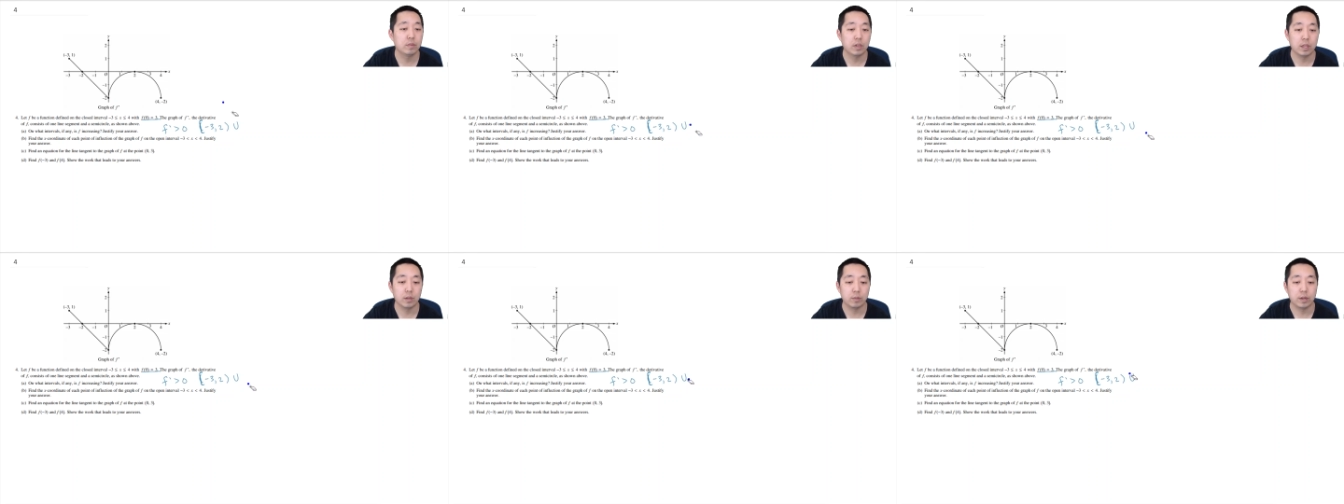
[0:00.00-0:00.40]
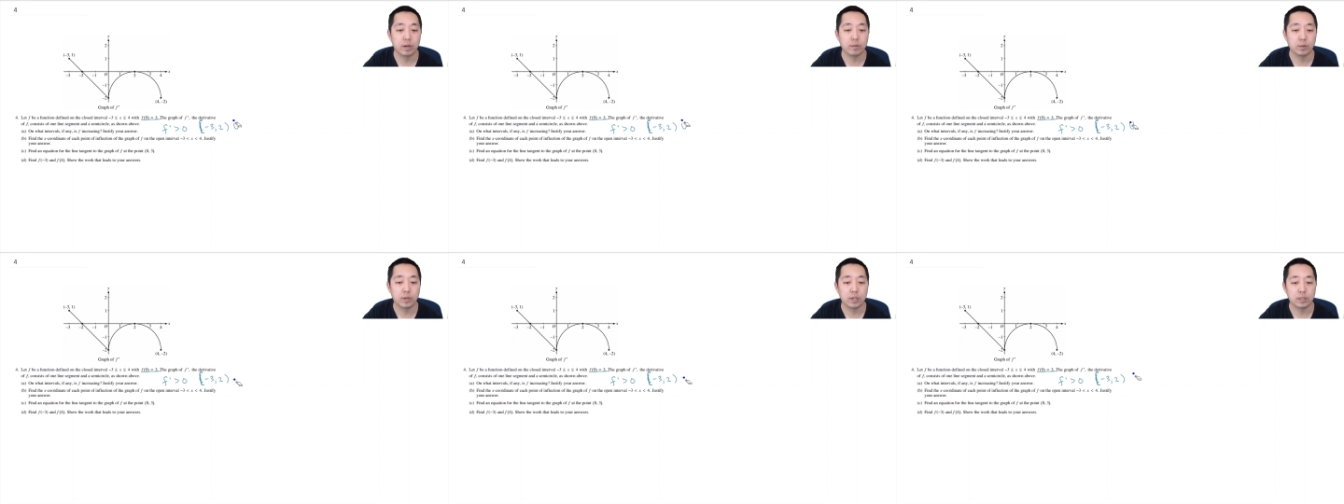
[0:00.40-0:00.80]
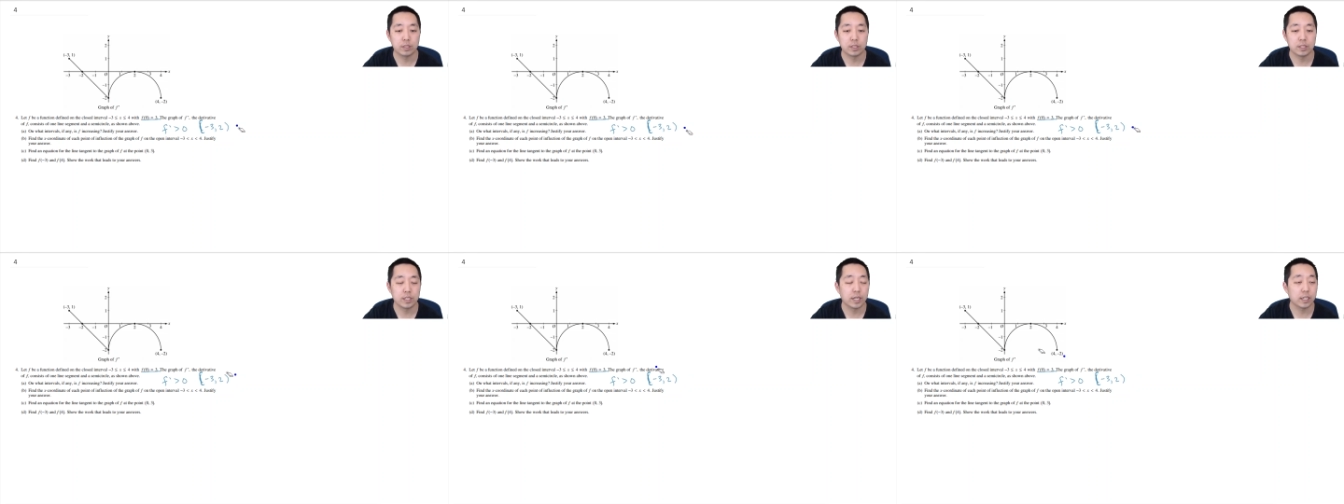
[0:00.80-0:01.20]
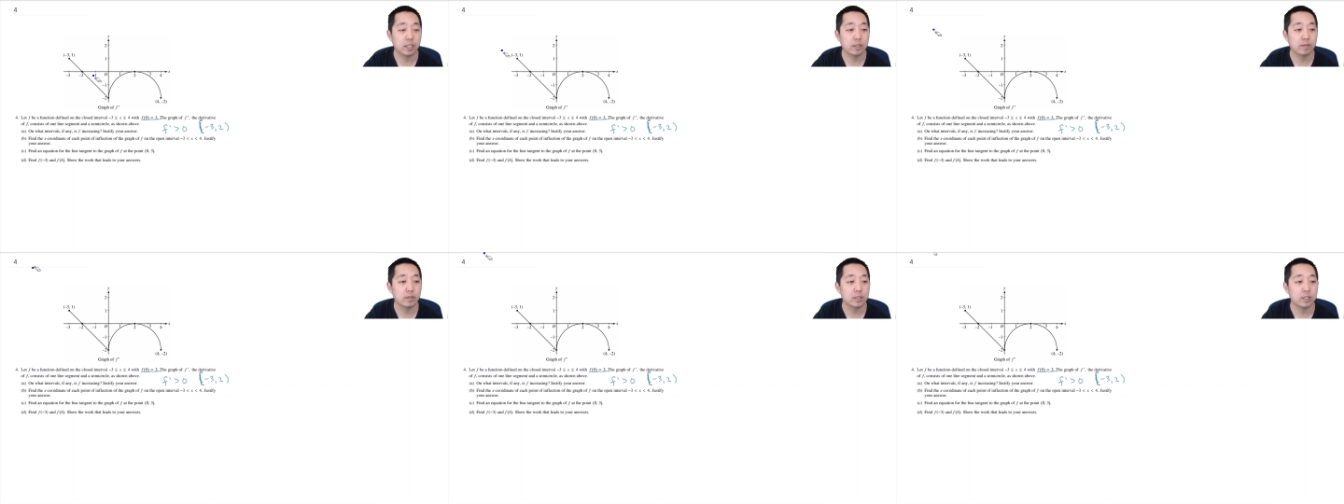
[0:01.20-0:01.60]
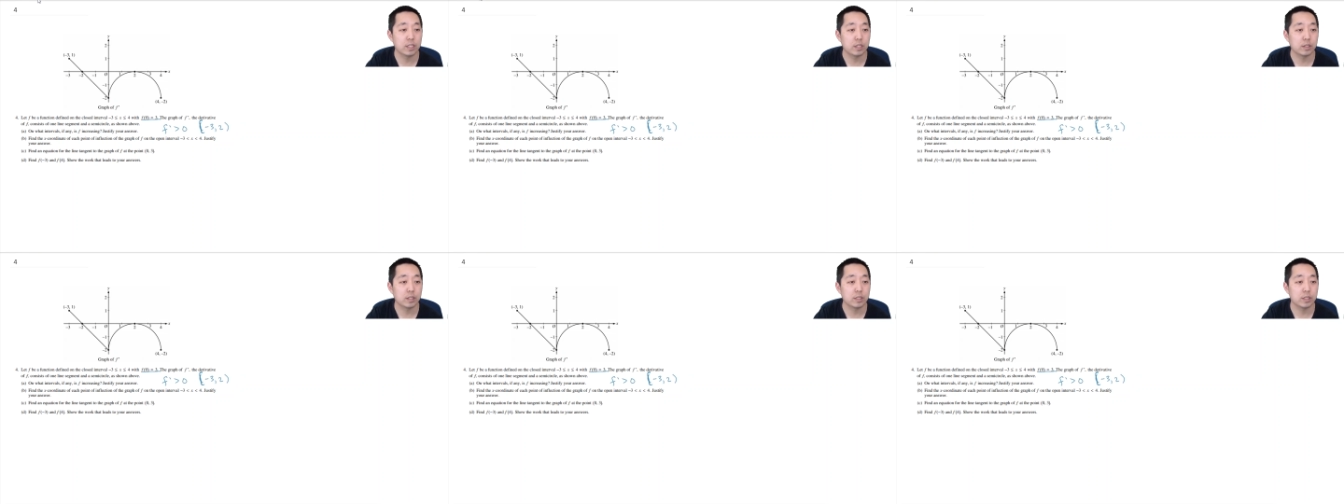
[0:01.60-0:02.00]
Otherwise, everywhere else, it's negative. It's
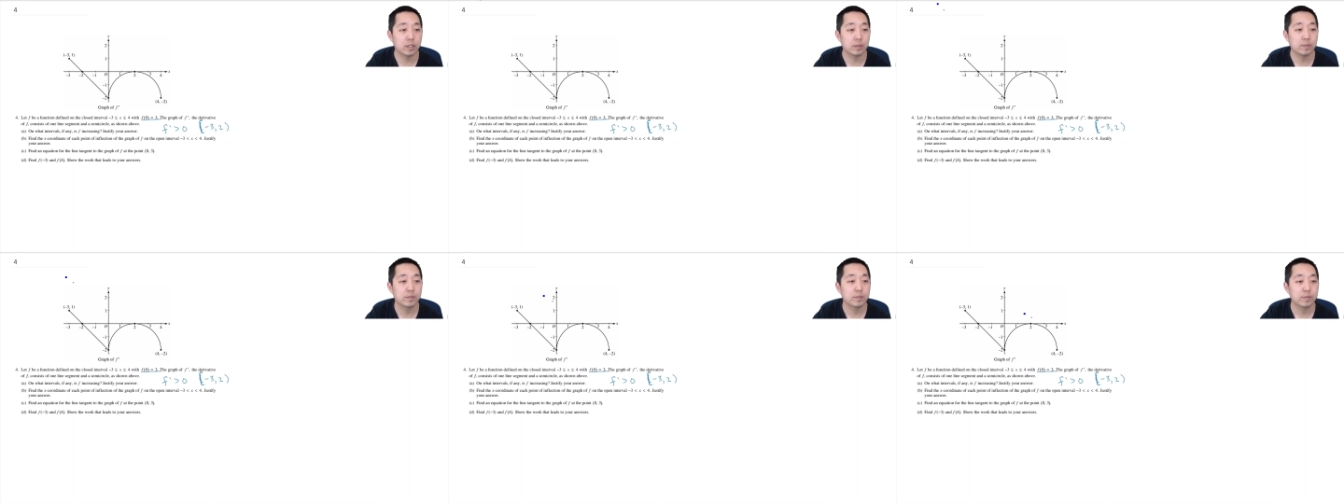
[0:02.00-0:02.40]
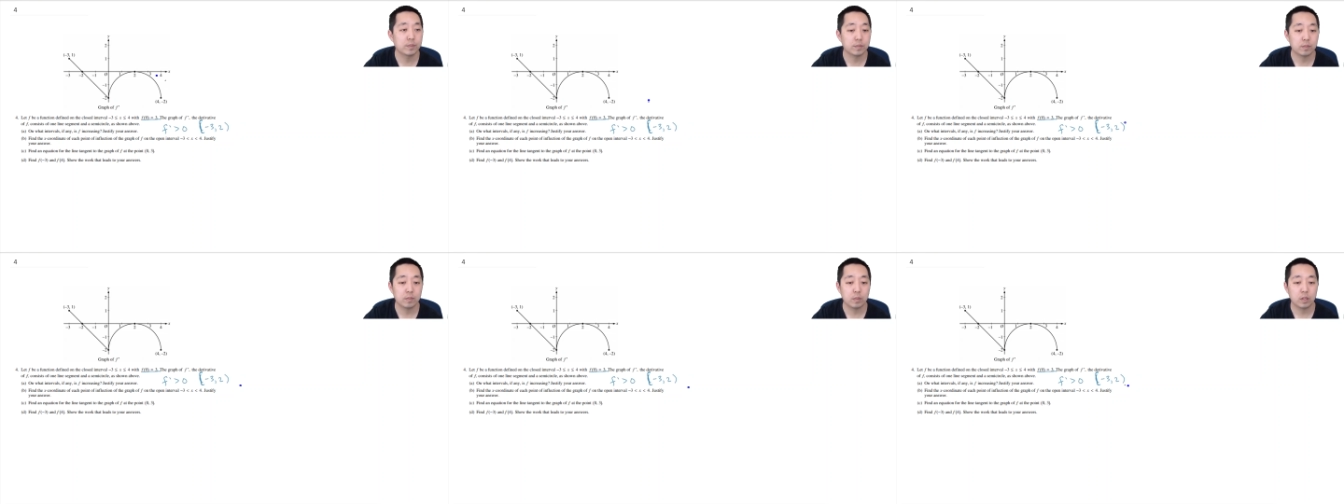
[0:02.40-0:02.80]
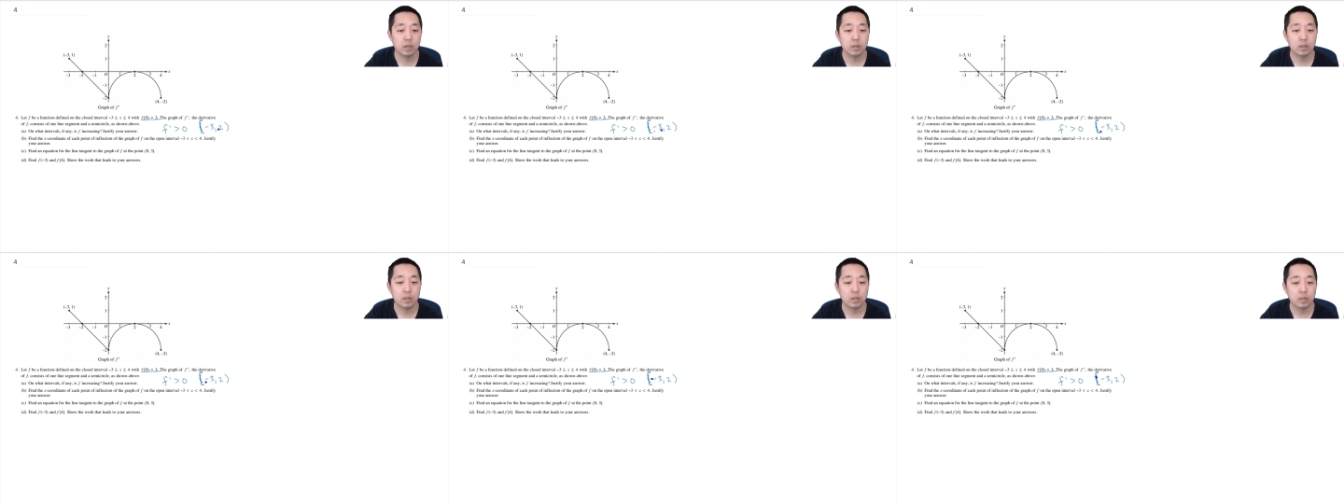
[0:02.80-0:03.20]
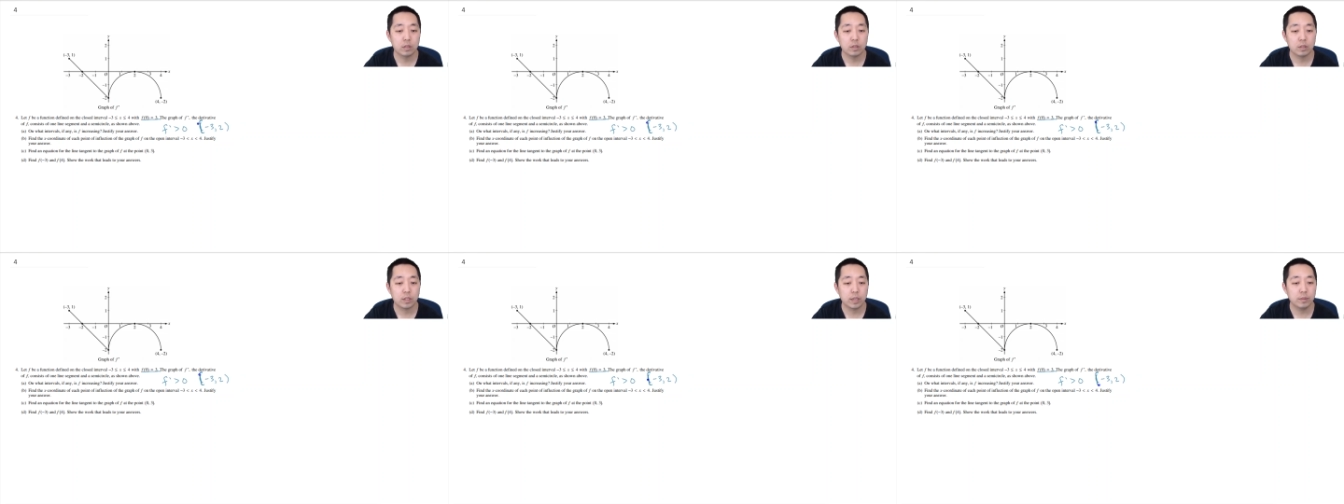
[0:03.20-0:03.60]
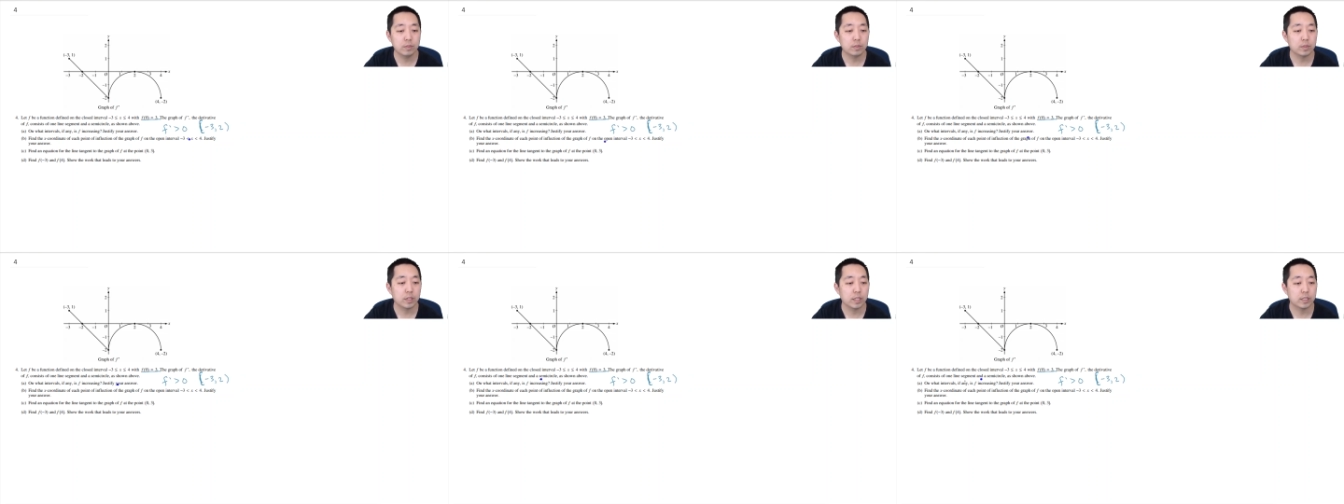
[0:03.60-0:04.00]
decreasing. Okay,
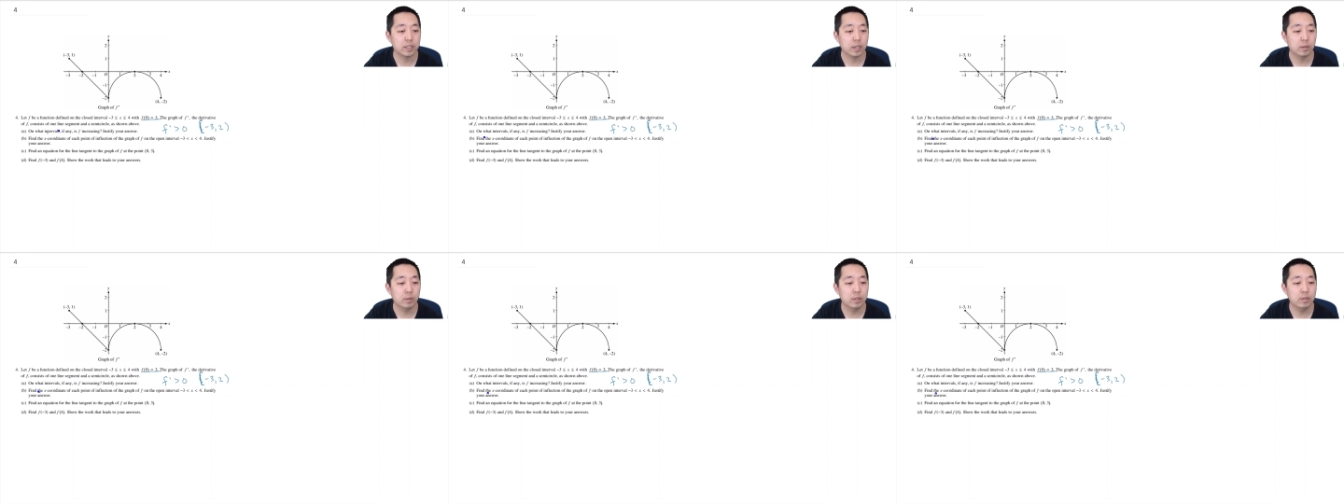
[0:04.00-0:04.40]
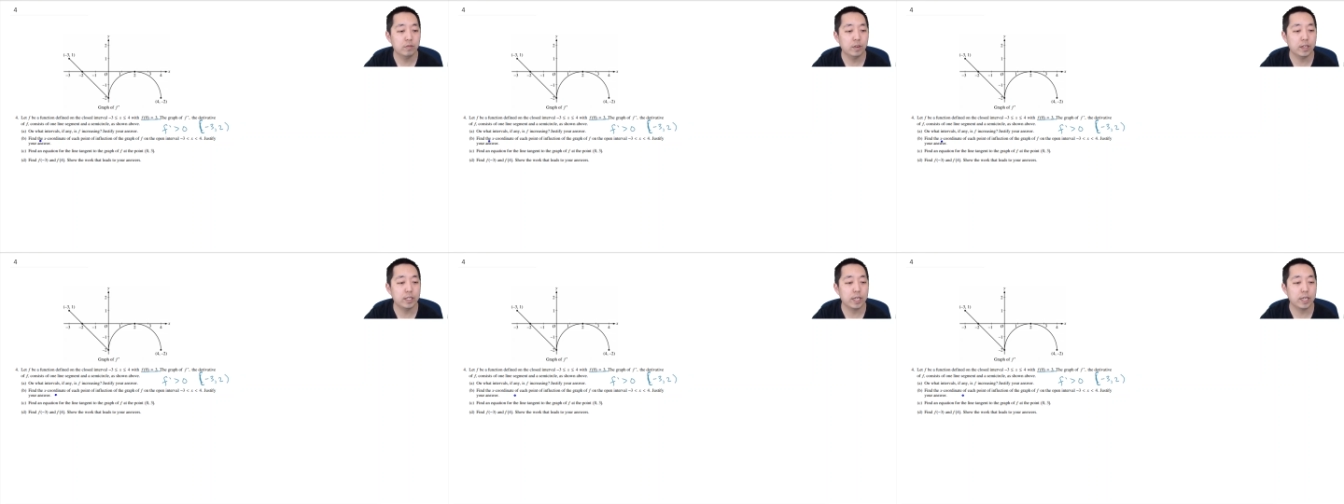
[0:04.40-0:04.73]
so that's that one. Find the